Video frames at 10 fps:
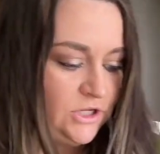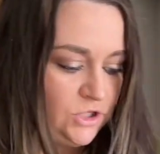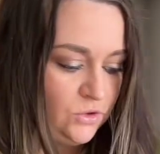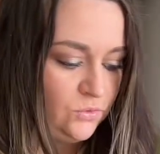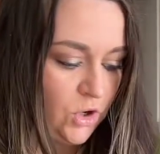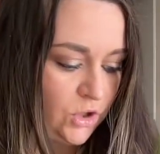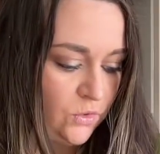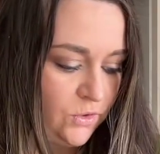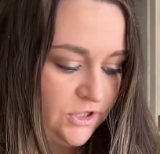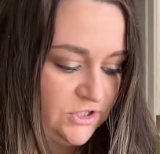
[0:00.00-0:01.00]
you are
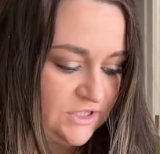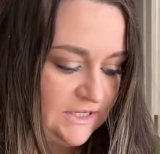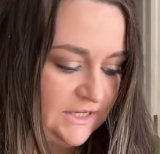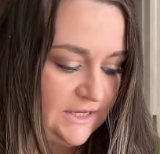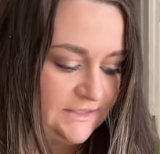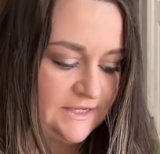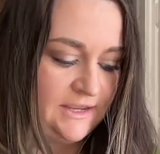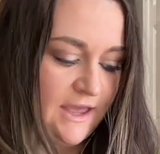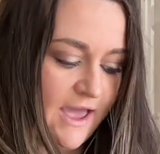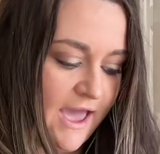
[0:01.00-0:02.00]
going to need
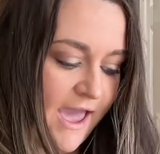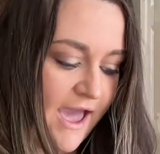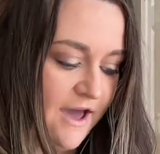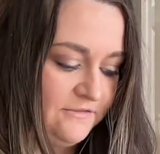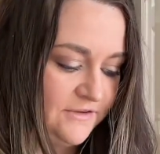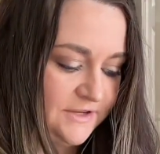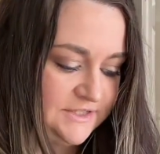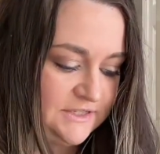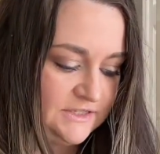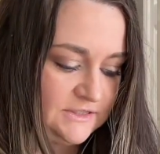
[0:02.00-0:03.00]
a 1/2
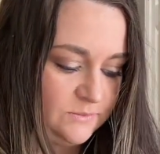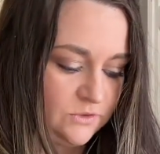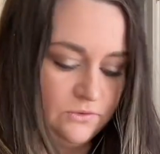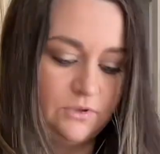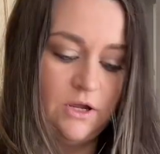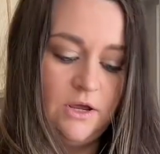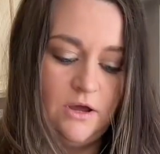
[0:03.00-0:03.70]
teaspoon